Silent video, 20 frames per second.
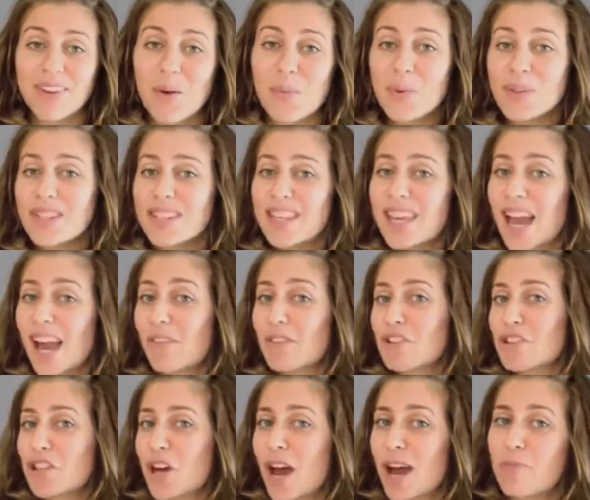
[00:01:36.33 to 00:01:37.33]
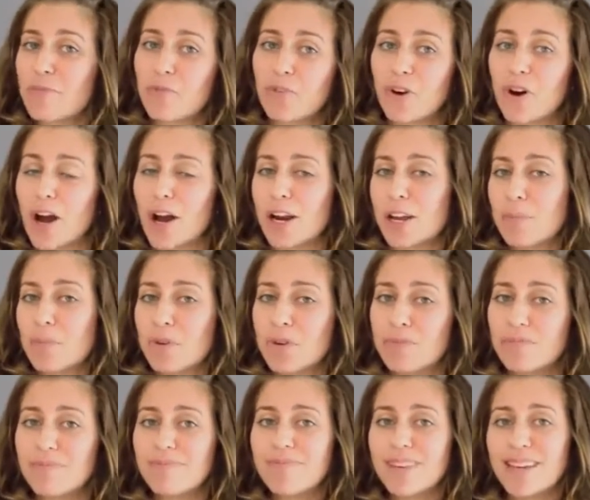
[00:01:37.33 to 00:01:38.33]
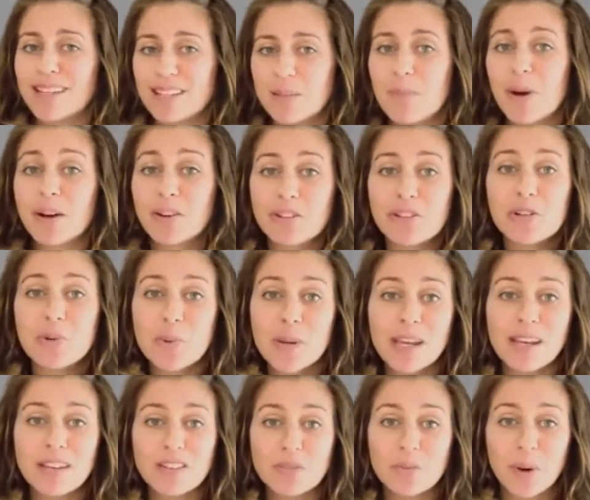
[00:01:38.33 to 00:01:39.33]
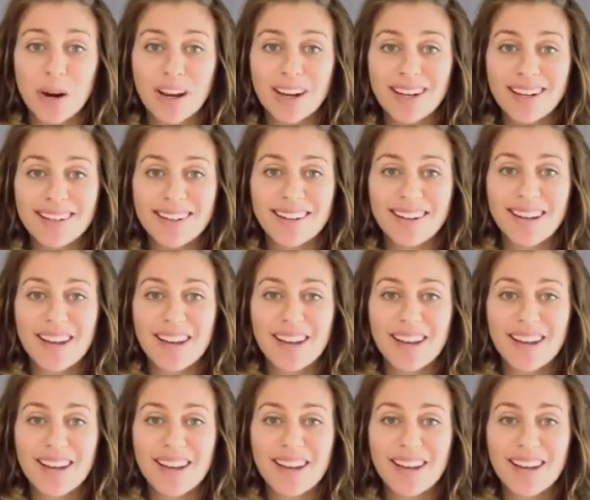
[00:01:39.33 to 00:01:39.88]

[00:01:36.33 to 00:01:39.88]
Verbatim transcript: What's the average time for a honeymoon? It's about two weeks, right?